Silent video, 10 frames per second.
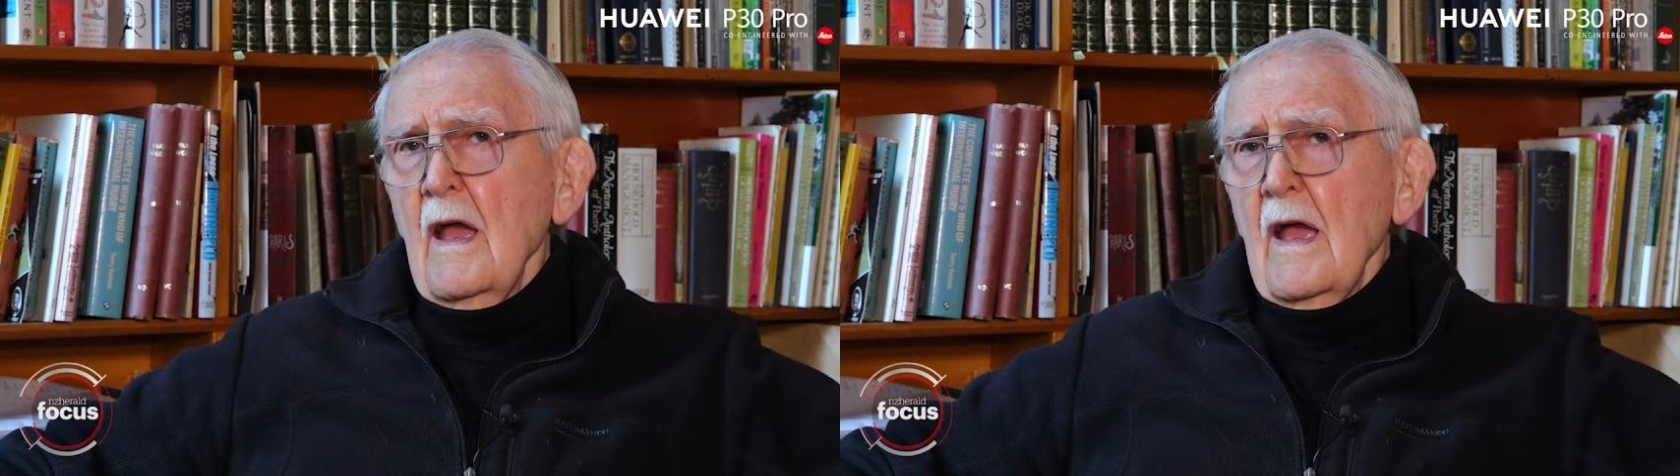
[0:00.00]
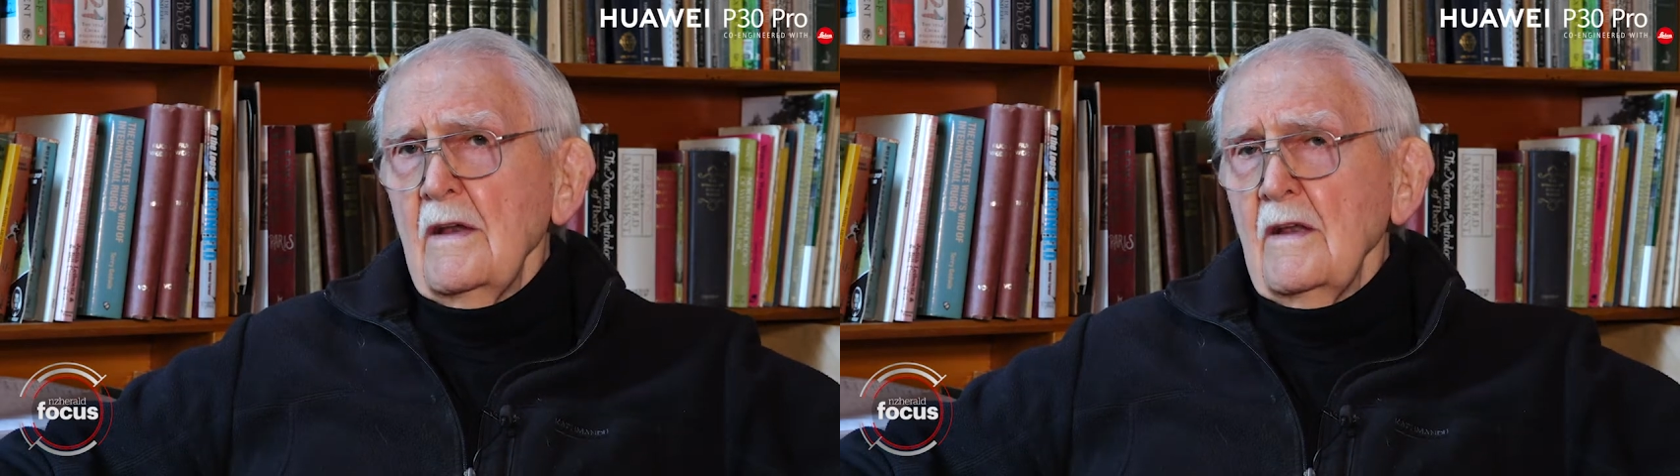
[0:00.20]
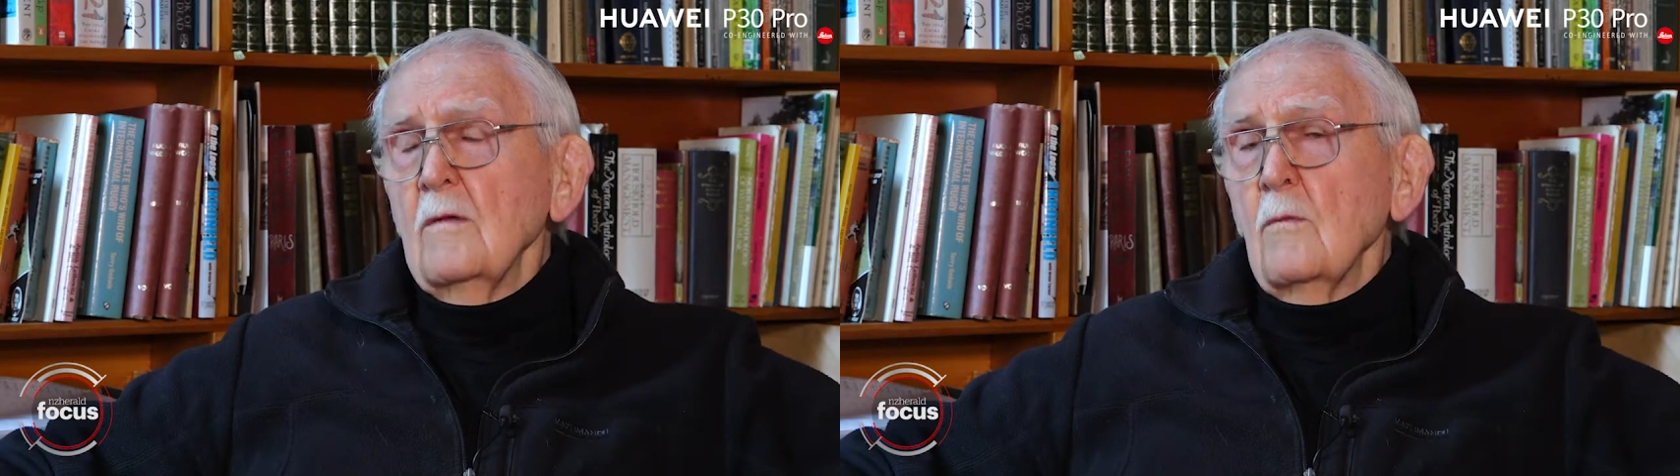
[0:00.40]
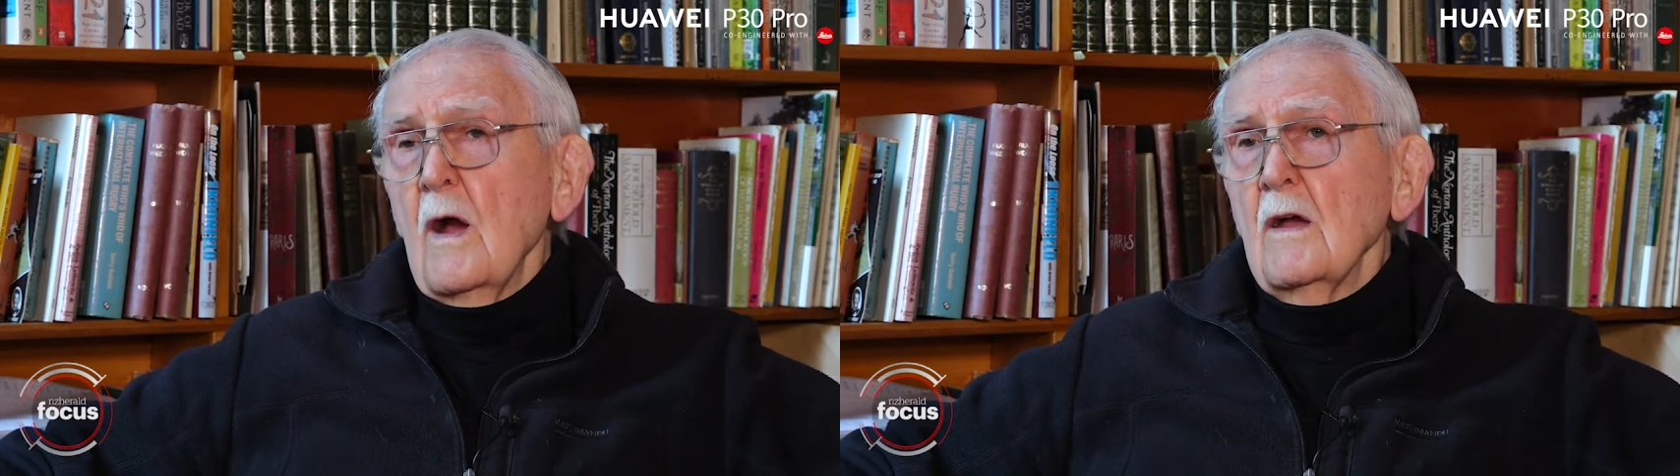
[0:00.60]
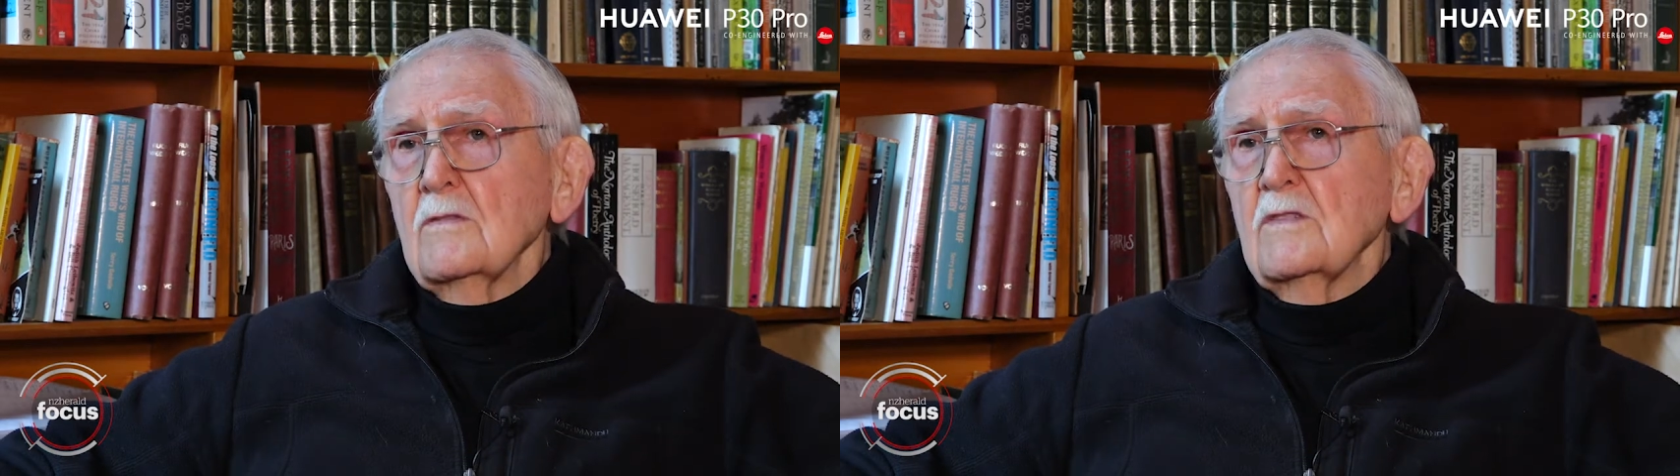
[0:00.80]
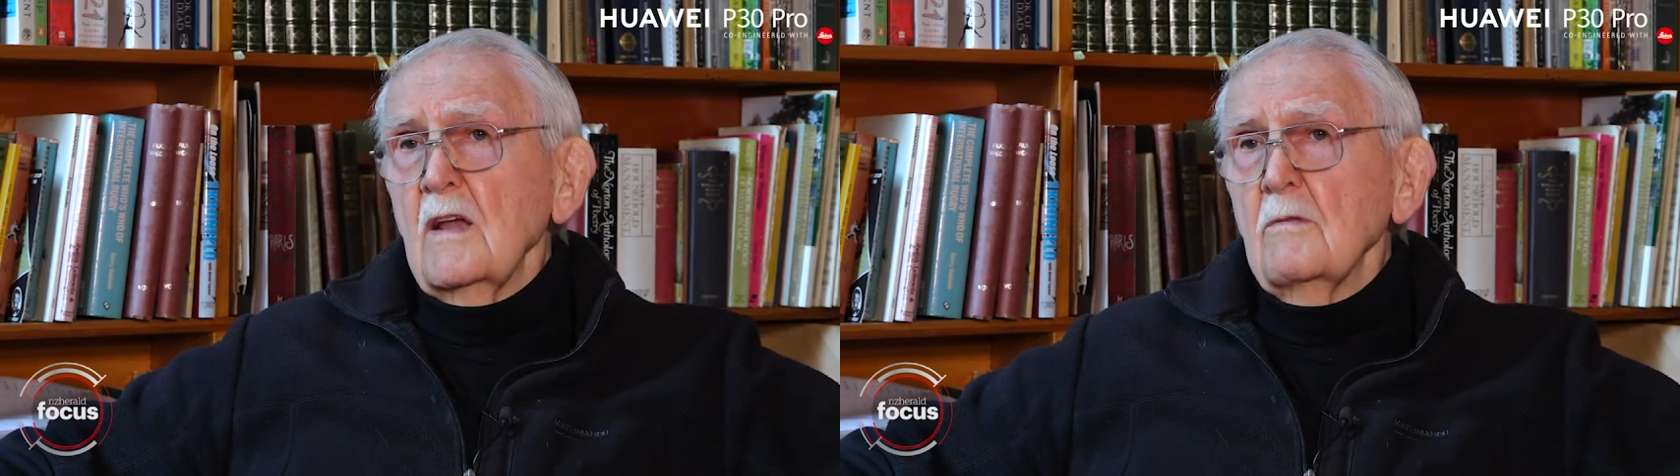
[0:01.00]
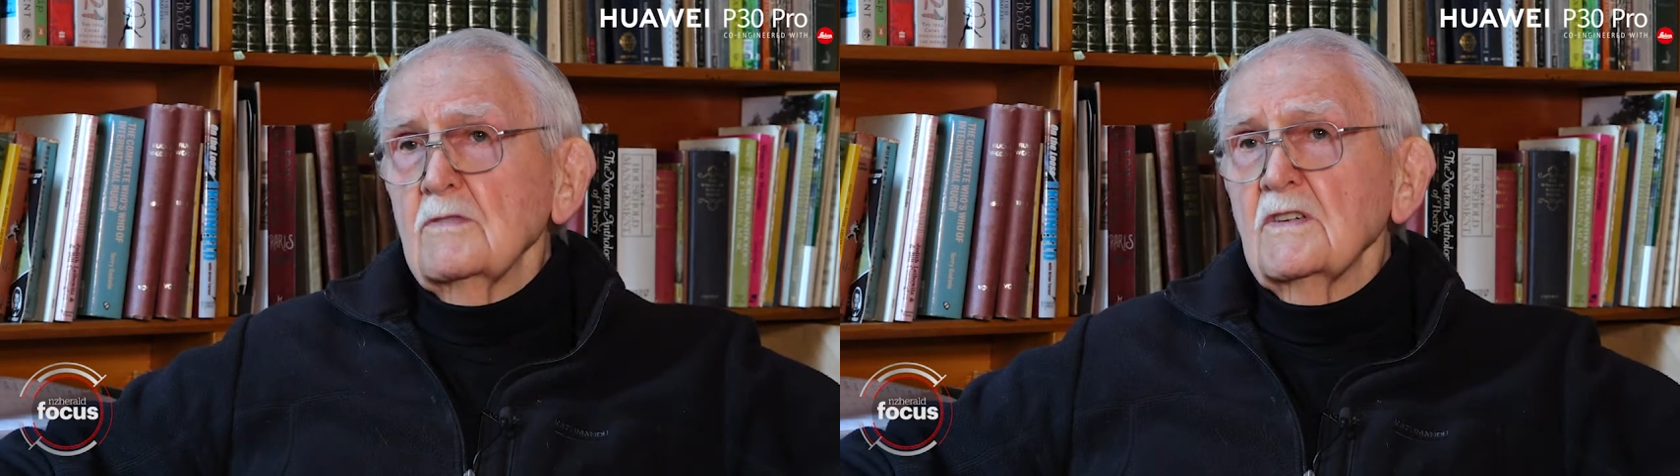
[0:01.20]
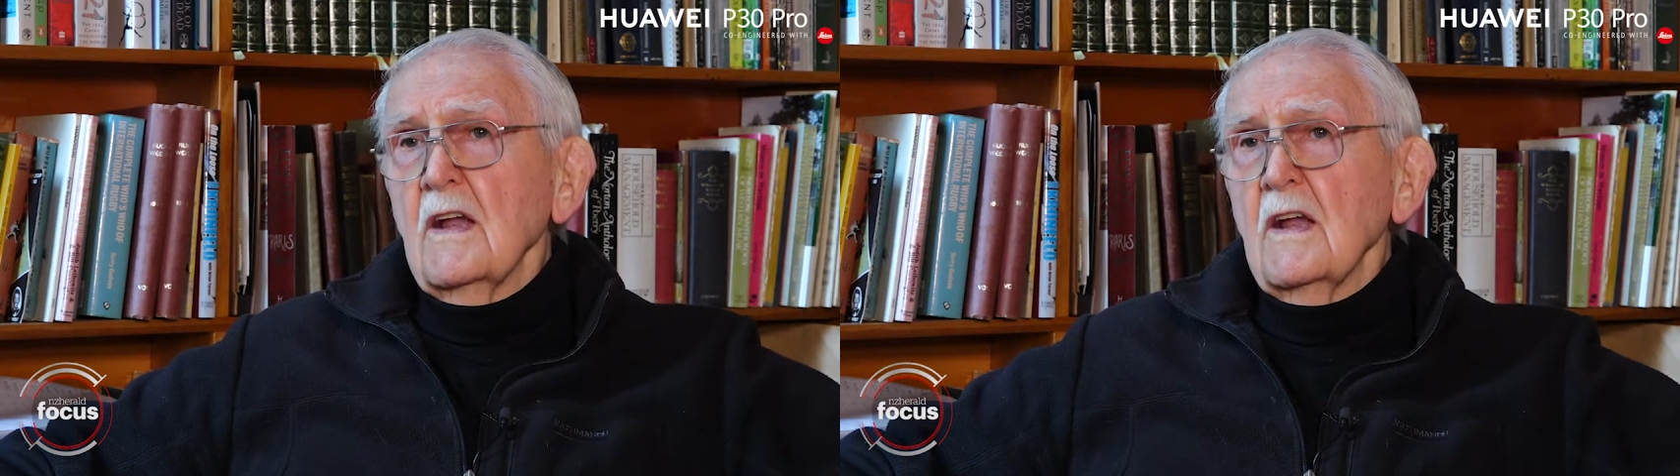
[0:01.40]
And in Wales, he was